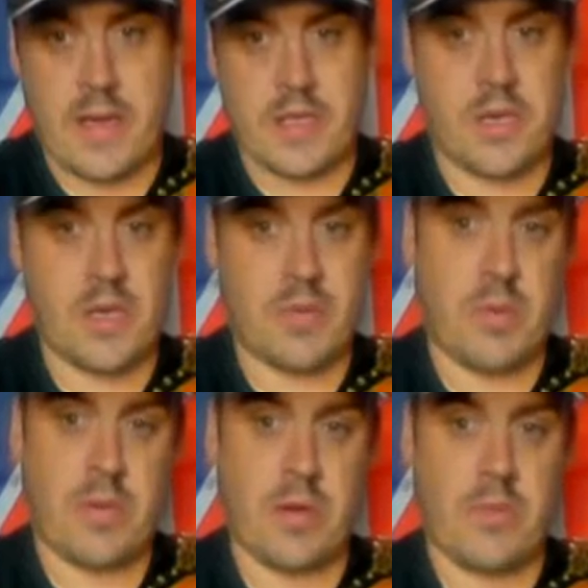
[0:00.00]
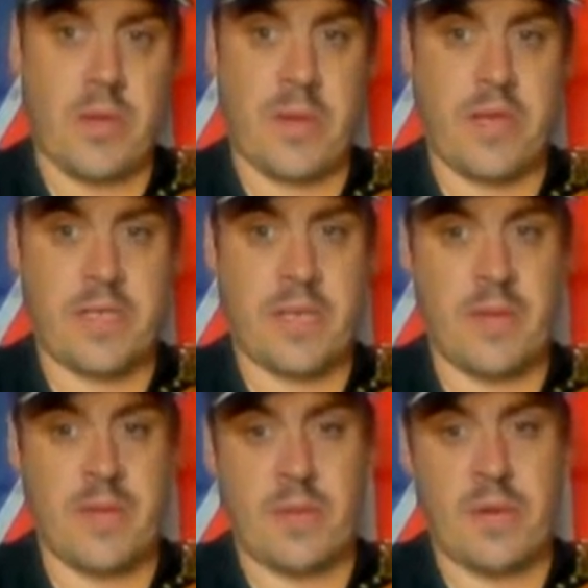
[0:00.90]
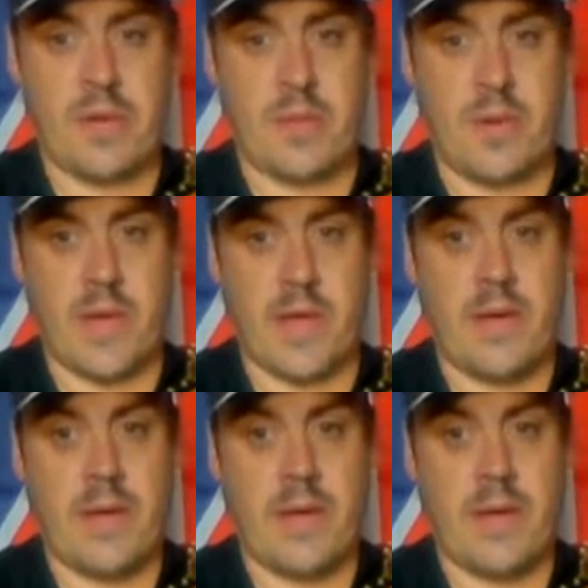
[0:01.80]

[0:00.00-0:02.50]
joined a proper company when he signed with WWE.